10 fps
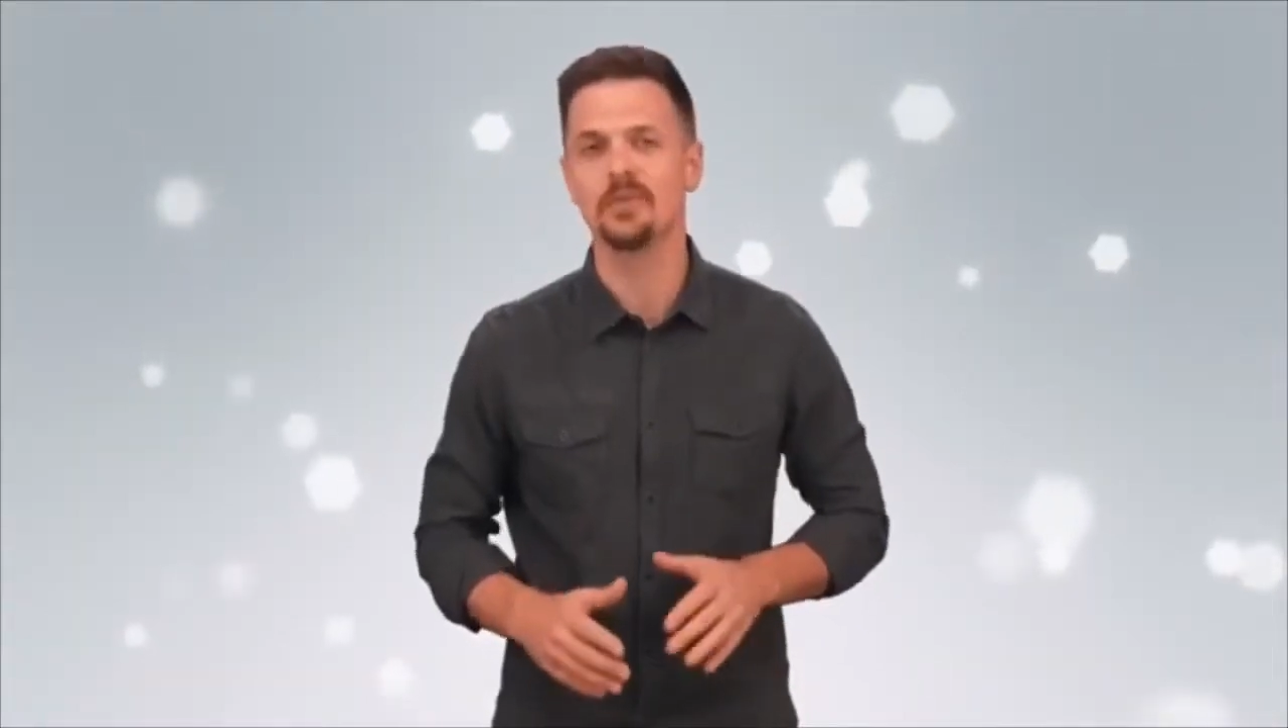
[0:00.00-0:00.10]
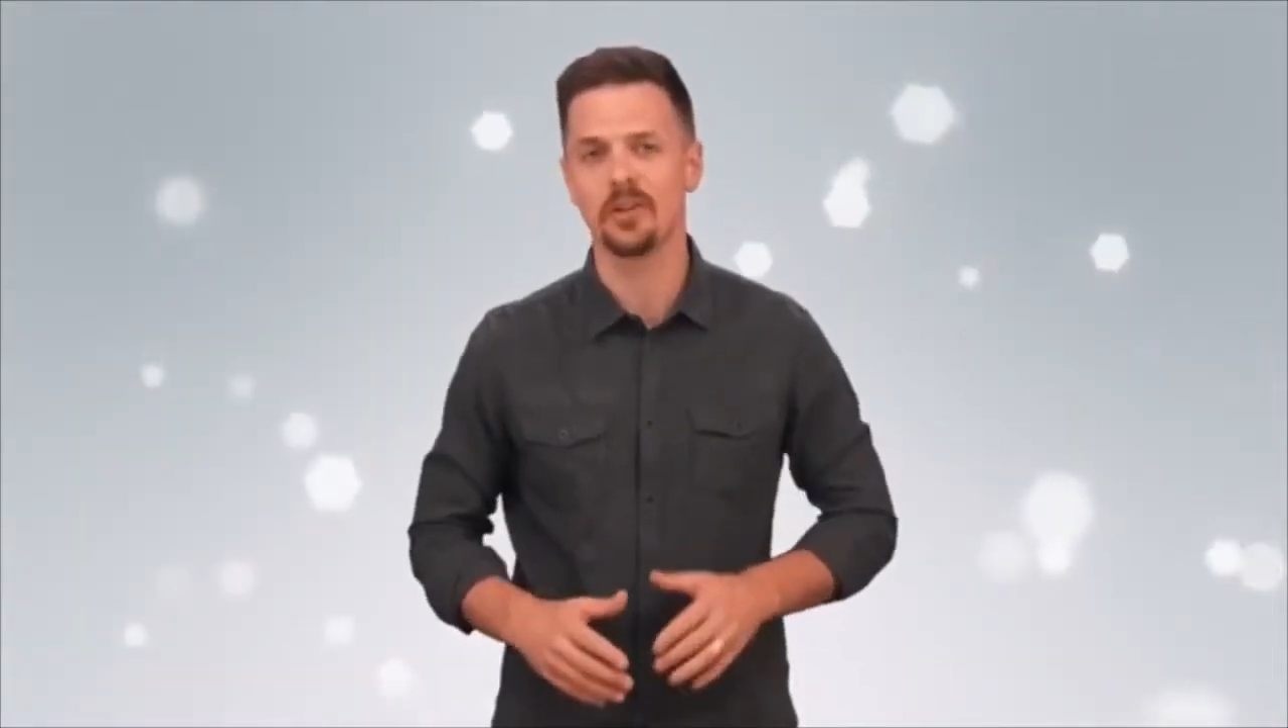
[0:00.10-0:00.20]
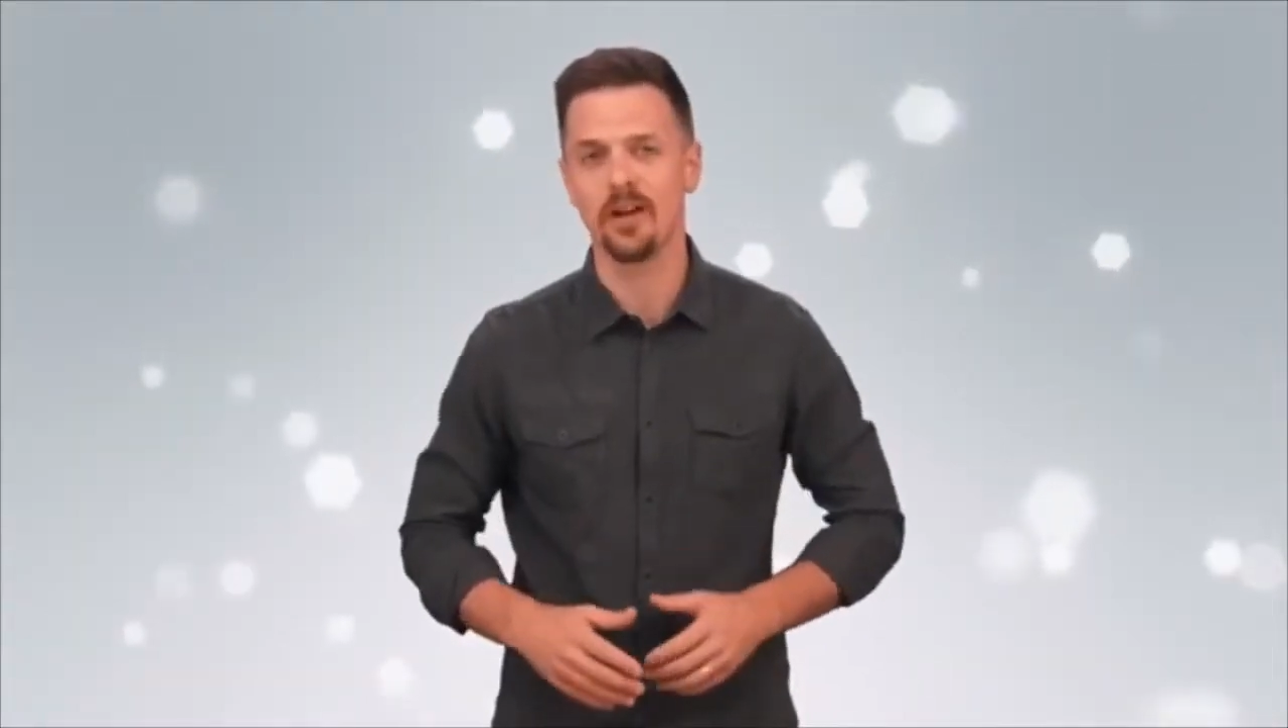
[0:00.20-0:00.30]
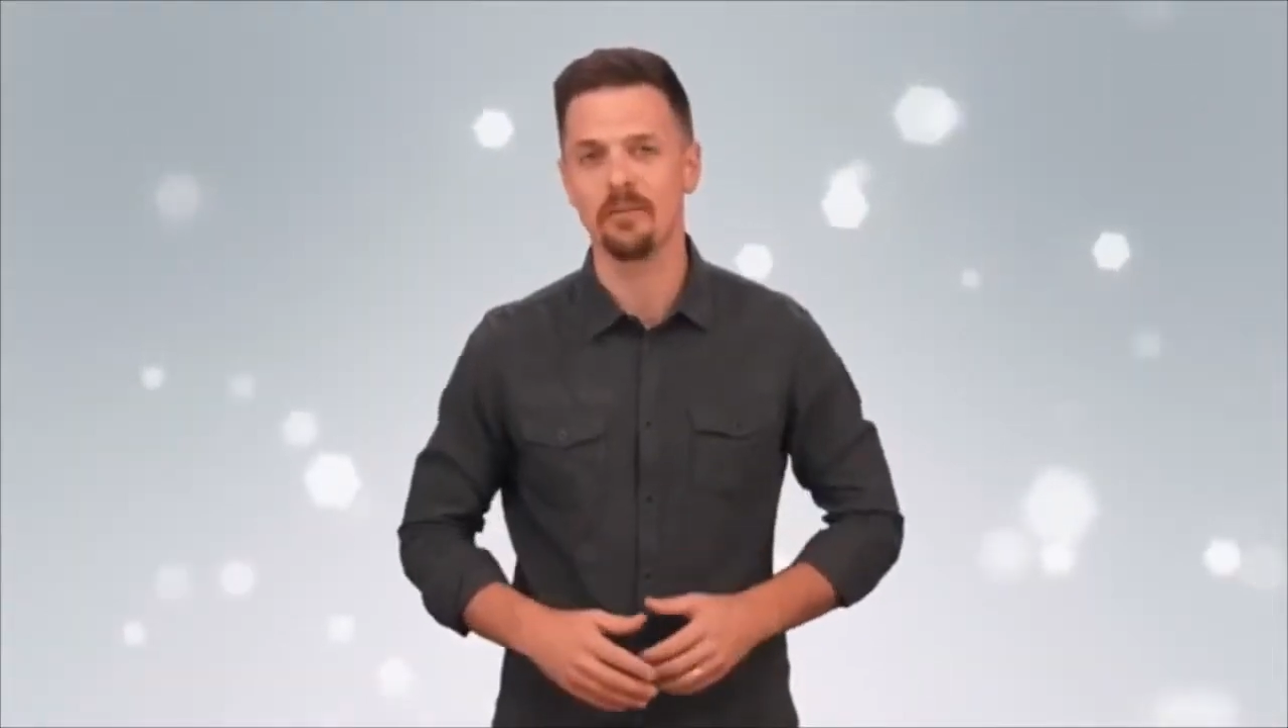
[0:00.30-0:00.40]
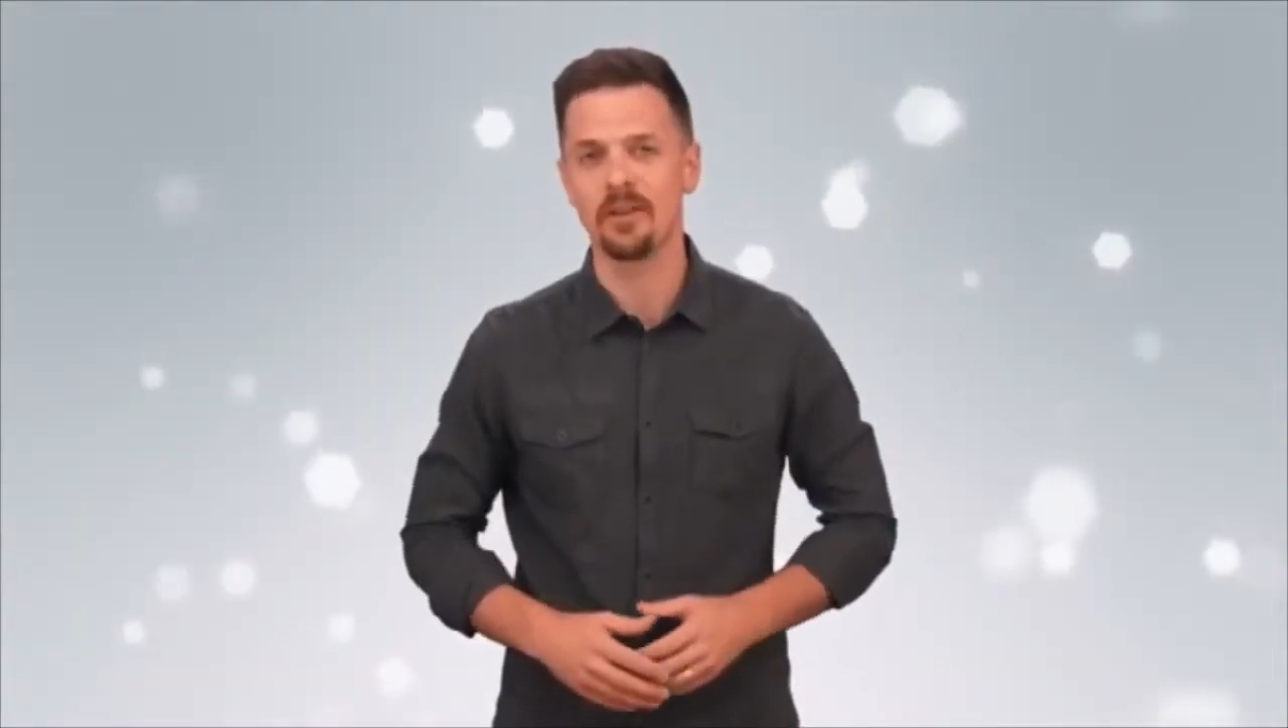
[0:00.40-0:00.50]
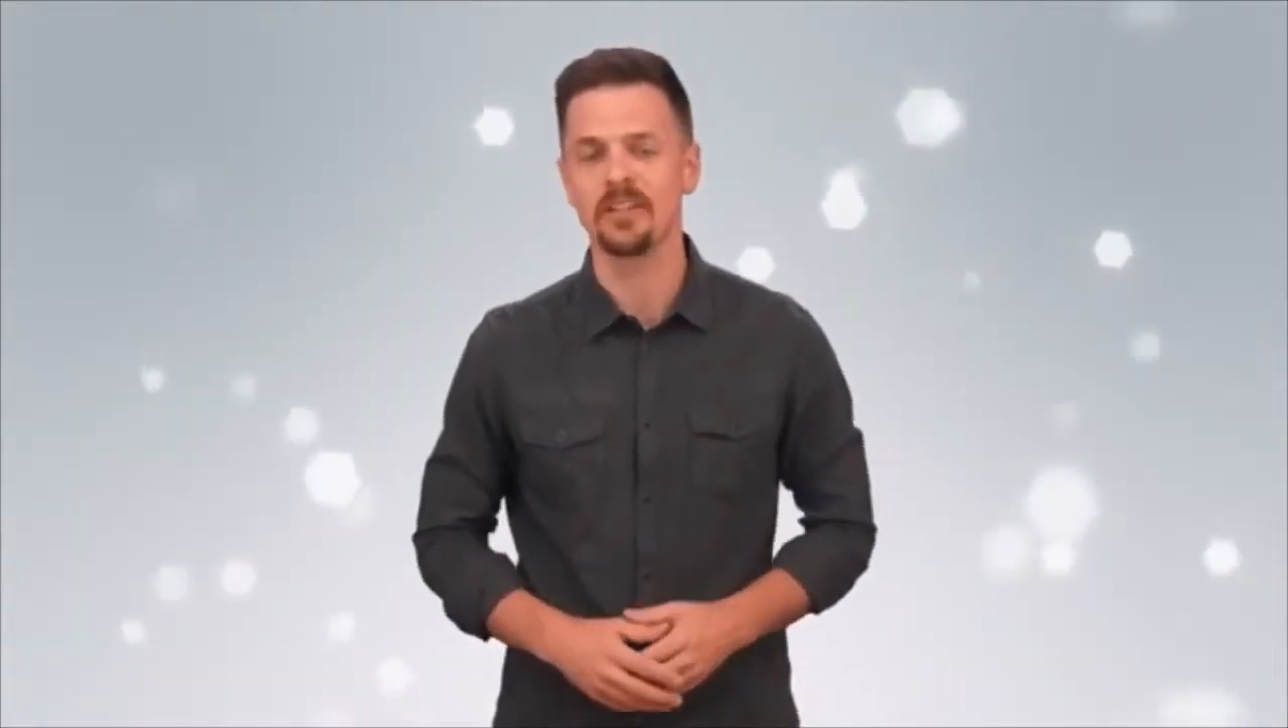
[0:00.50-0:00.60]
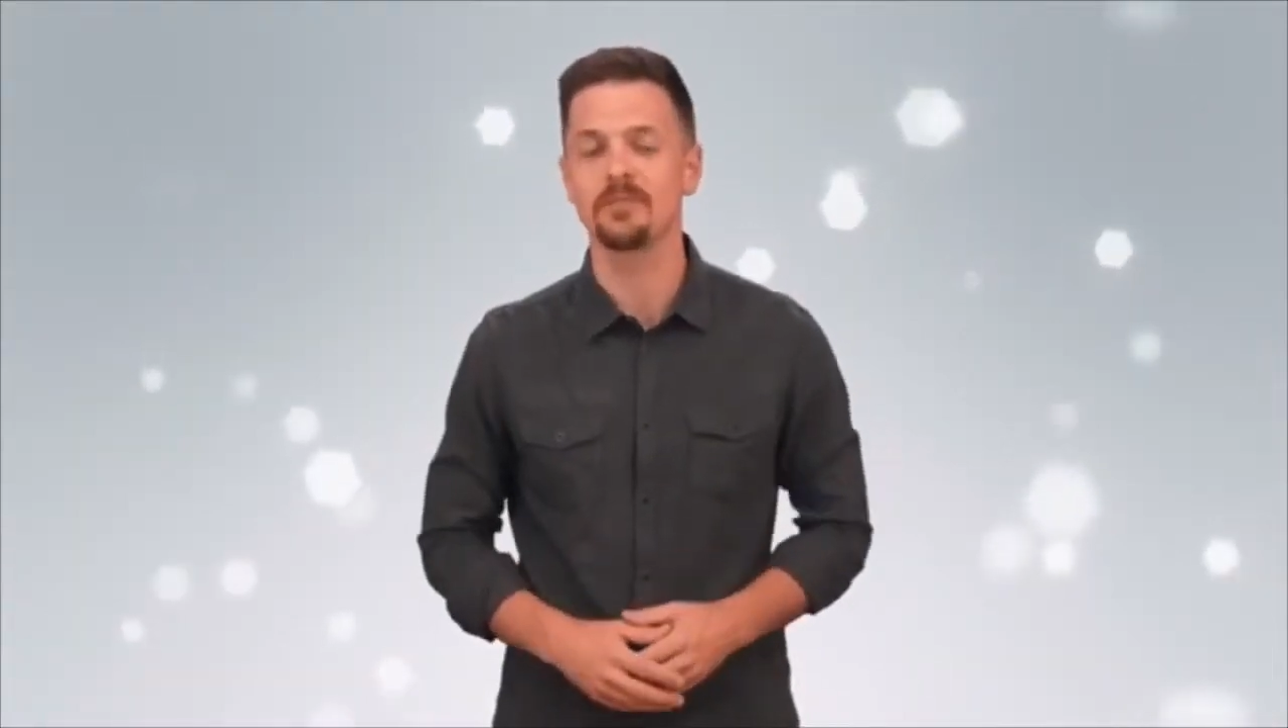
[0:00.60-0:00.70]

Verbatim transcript: company's